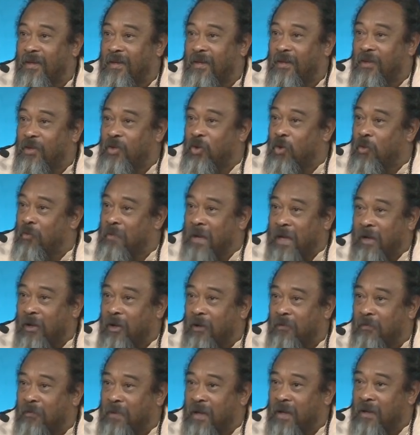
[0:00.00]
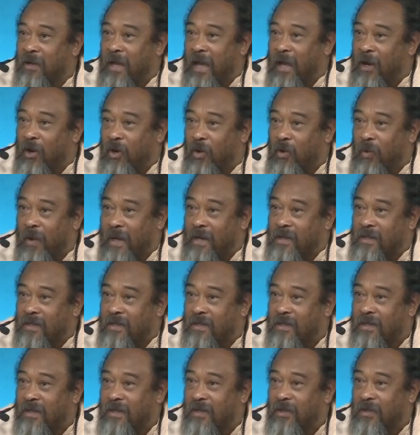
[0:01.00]
You may not be
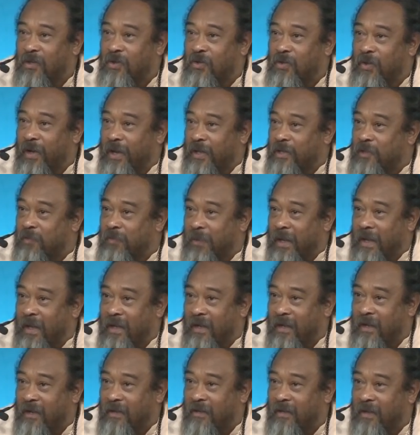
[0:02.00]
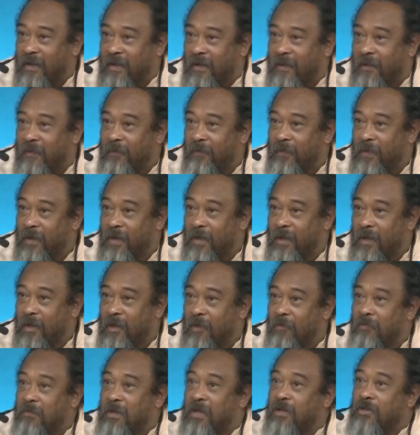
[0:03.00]
eloquent to explain anything,
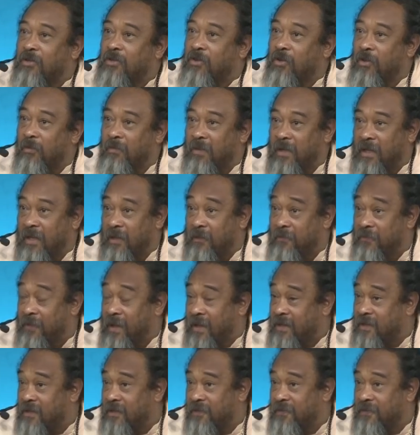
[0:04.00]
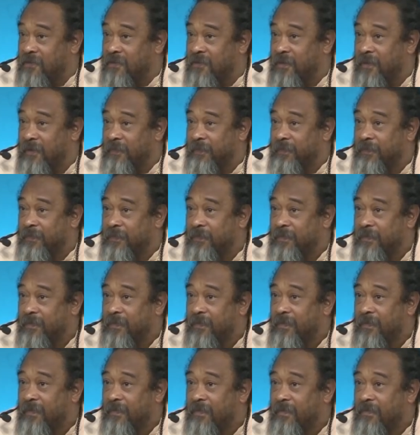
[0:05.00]
but you'll be effective.
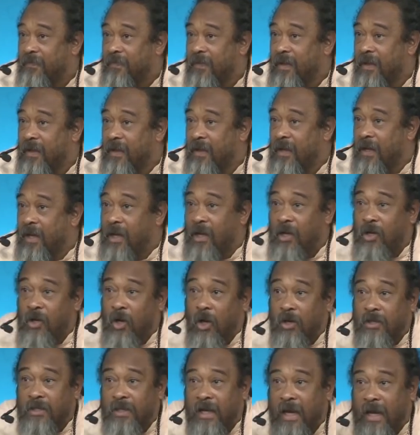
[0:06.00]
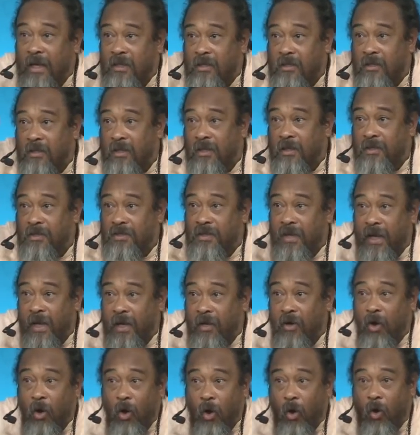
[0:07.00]
Not at
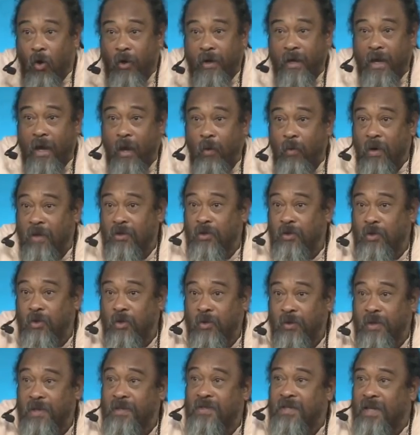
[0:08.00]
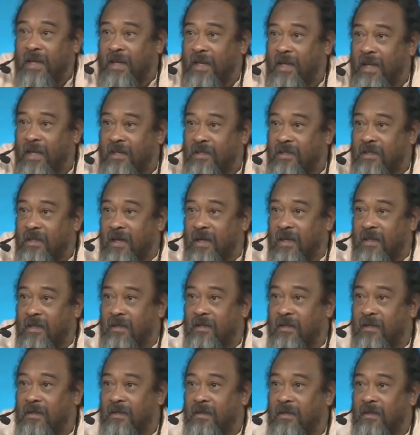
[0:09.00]
saying, okay, I want to do this, and it gets
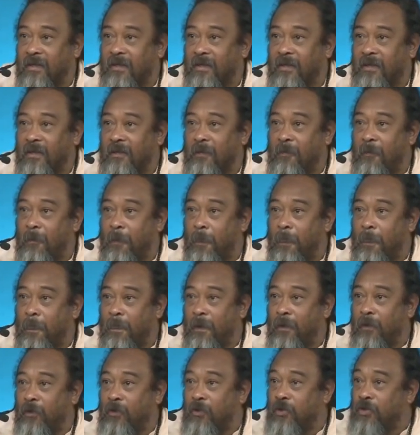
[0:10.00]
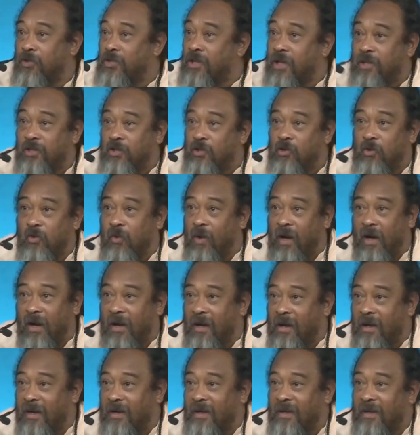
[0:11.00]
done. Just you
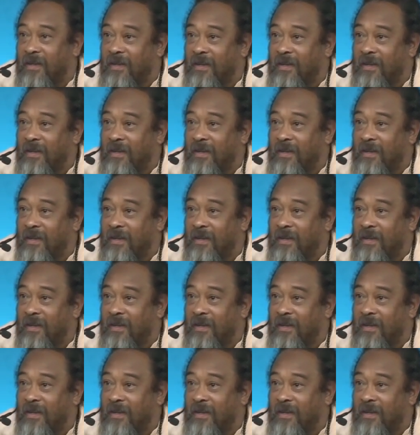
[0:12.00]
are.